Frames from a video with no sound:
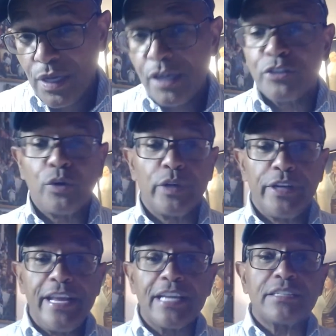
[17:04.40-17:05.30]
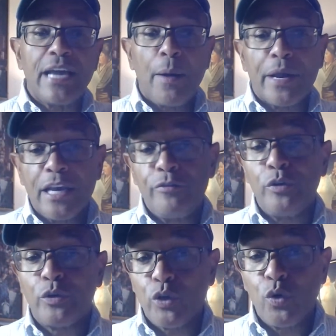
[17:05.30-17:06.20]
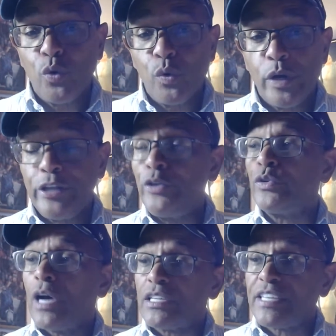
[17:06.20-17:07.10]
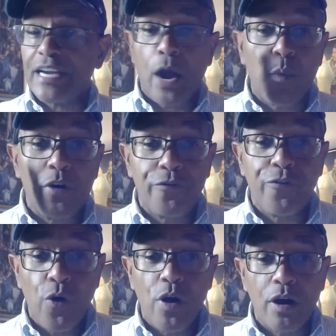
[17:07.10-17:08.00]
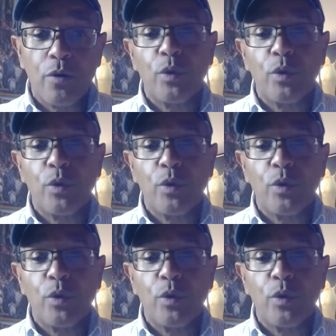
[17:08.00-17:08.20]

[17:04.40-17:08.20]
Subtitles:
So the Knicks say, I'll give you 2, and Utah said, I want 4.